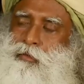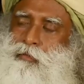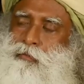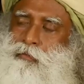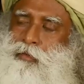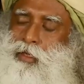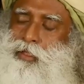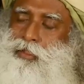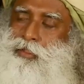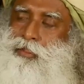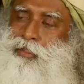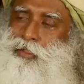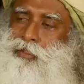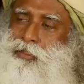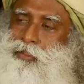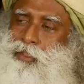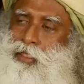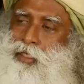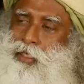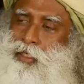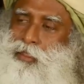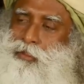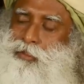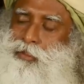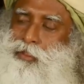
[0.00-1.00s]
Once
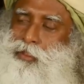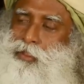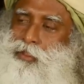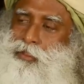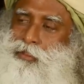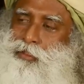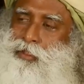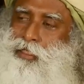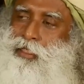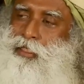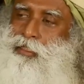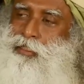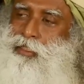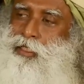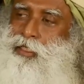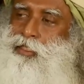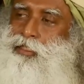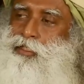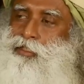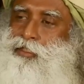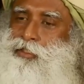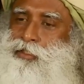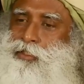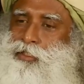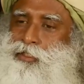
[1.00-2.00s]
intellect, intellect
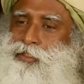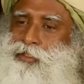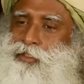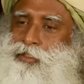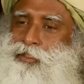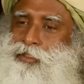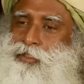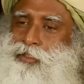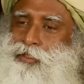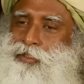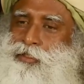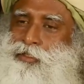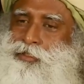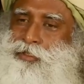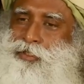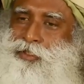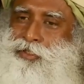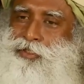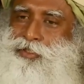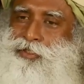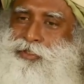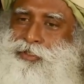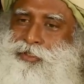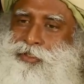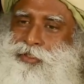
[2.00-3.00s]
enters
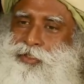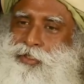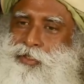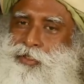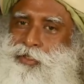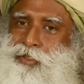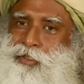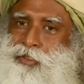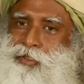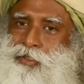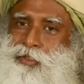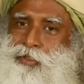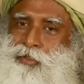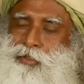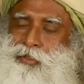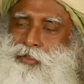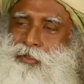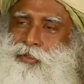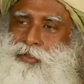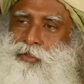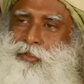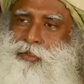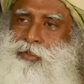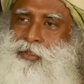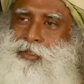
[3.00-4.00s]
this,
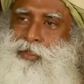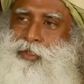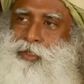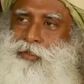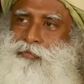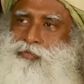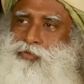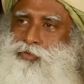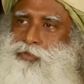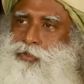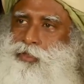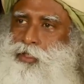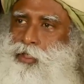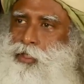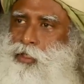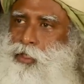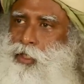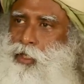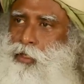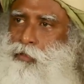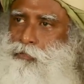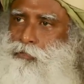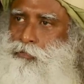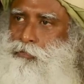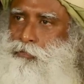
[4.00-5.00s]
if you say
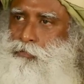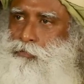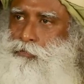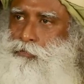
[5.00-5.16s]
love,